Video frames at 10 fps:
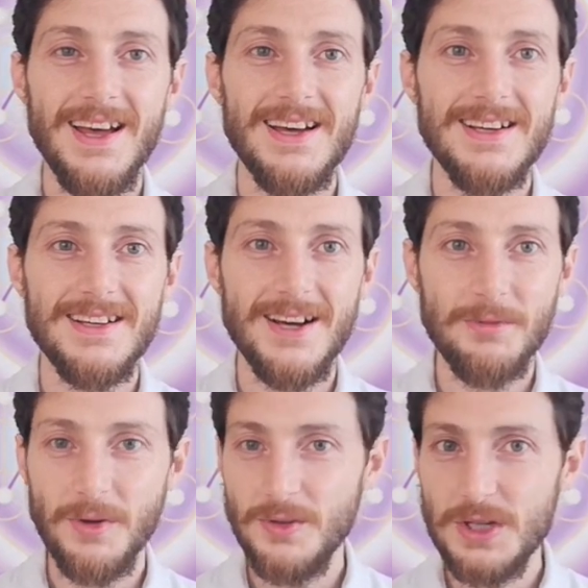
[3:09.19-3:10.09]
I'm
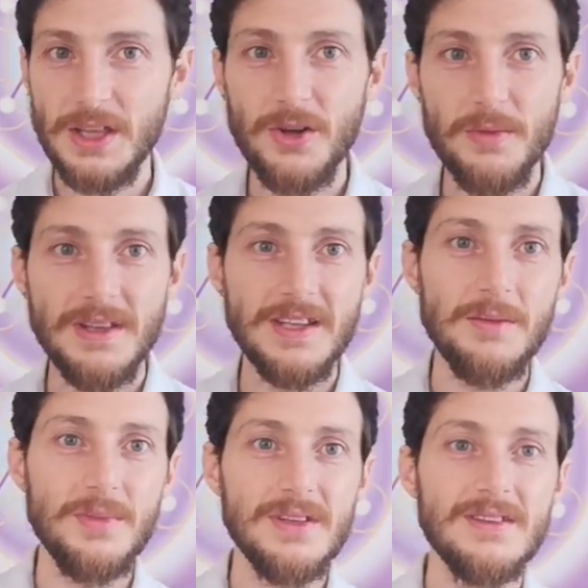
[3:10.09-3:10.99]
going to check the comment in a
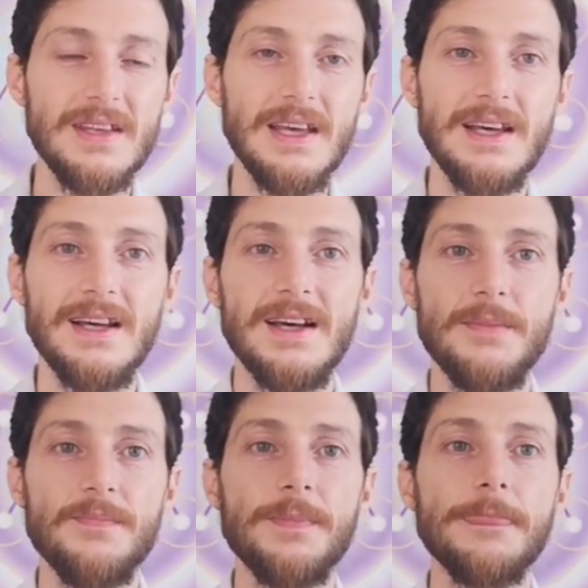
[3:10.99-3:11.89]
bit. I
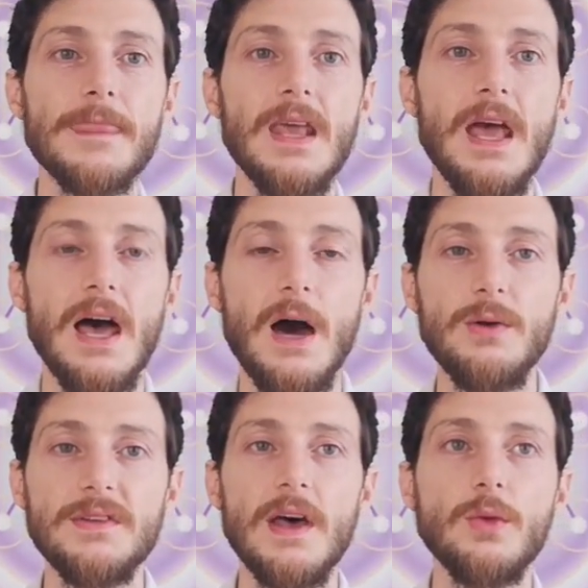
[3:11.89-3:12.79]
will
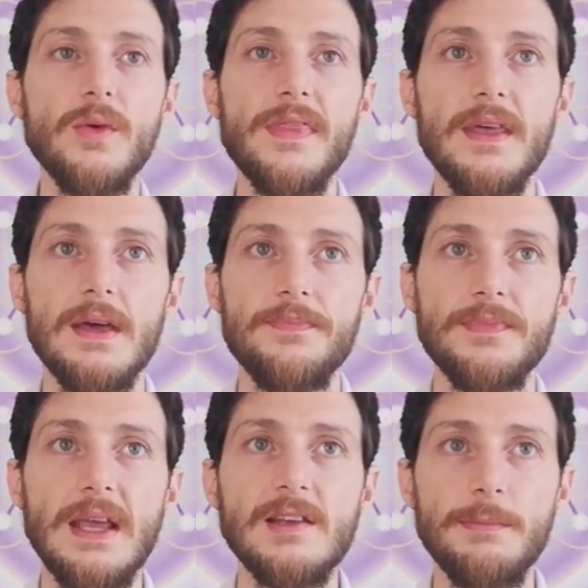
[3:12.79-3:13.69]
start with
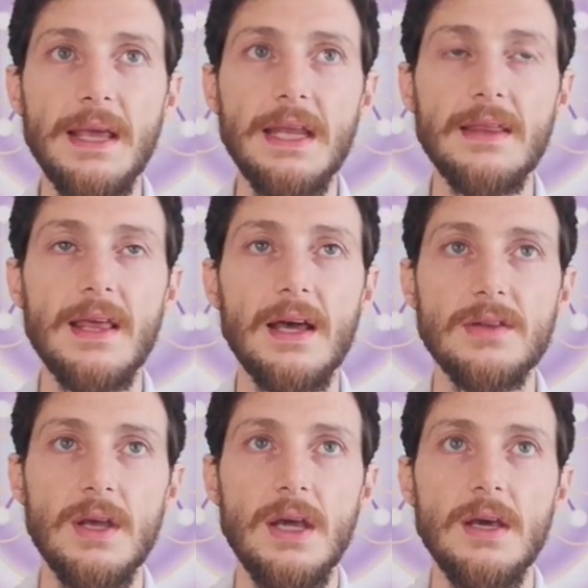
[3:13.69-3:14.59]
explaining that
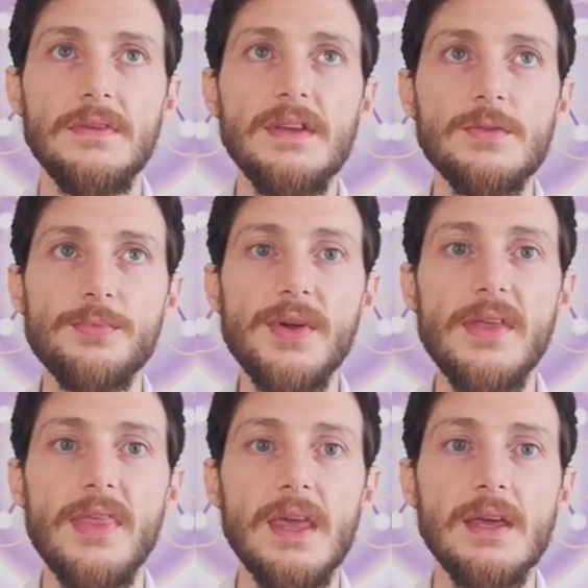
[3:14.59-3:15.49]
this
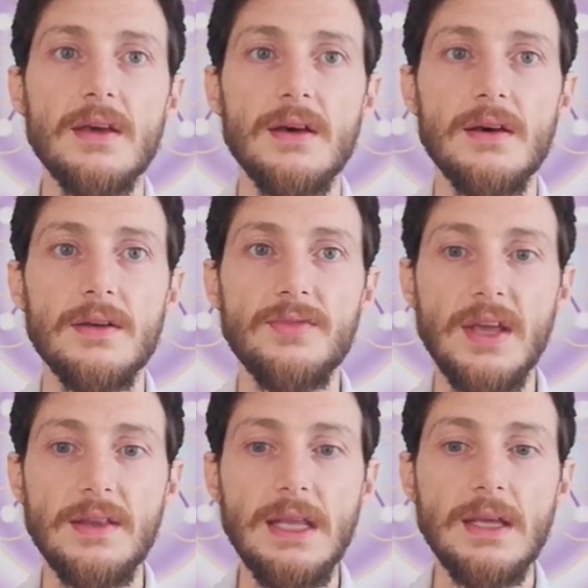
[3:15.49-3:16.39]
breathing
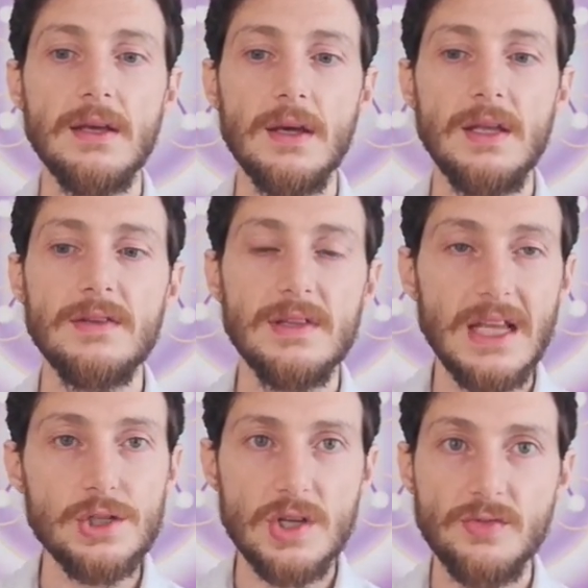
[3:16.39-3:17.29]
technique, it's
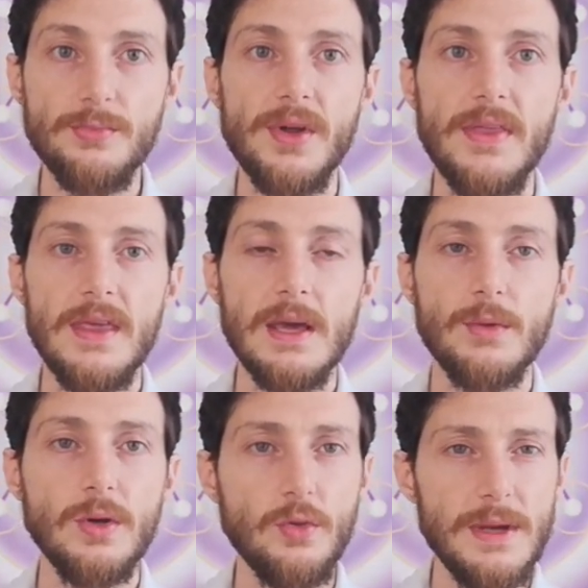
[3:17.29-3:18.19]
not just breathing. I'm
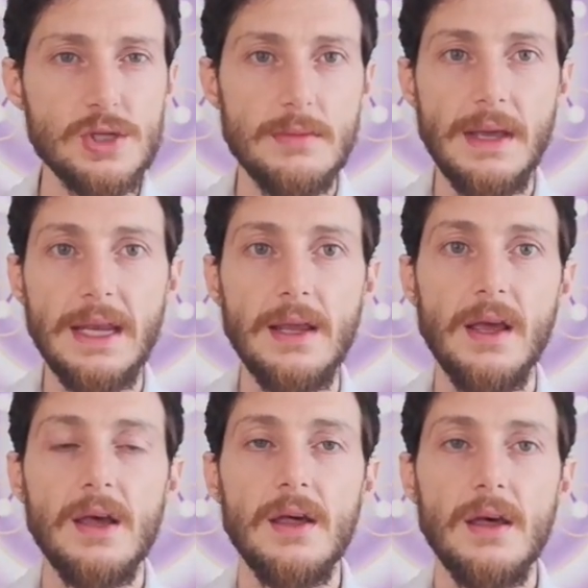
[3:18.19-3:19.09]
going to mention many
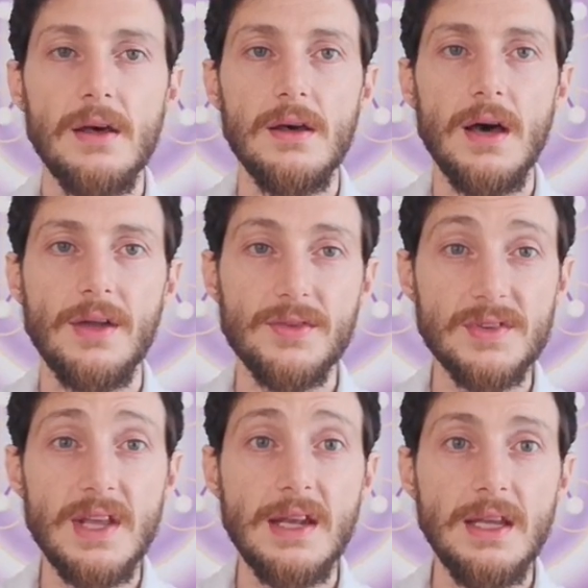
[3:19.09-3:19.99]

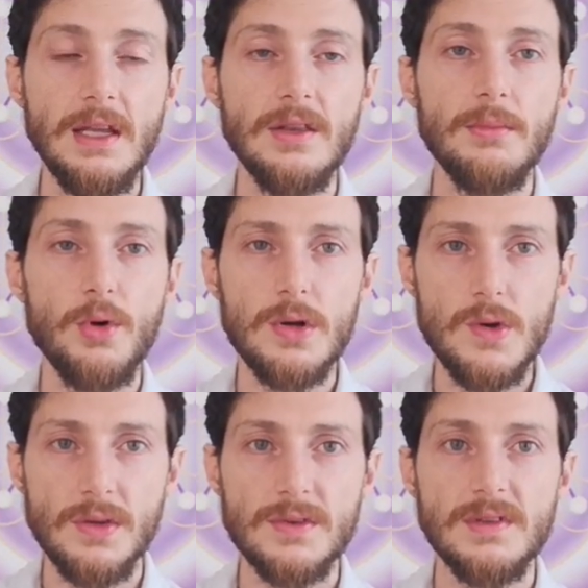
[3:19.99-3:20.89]
understanding. The more you
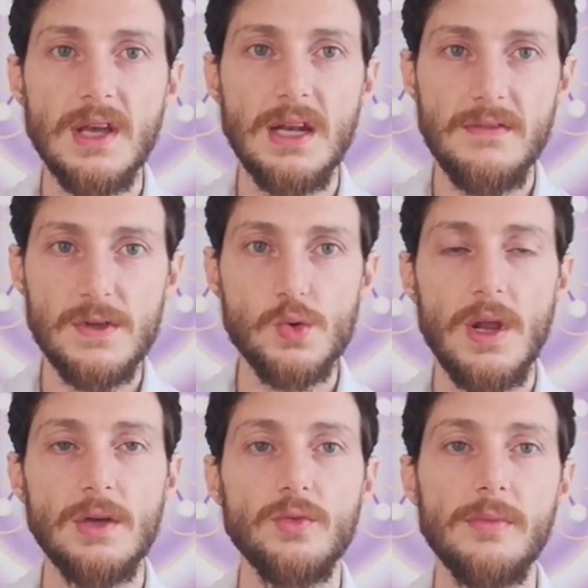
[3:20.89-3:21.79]
understand and
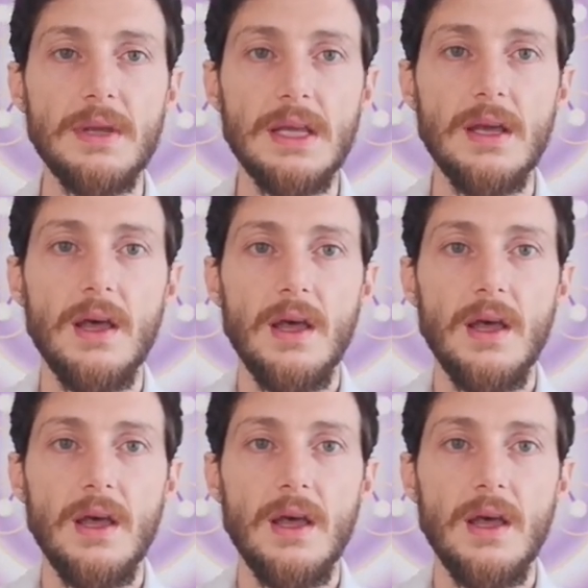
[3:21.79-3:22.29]
visualize with me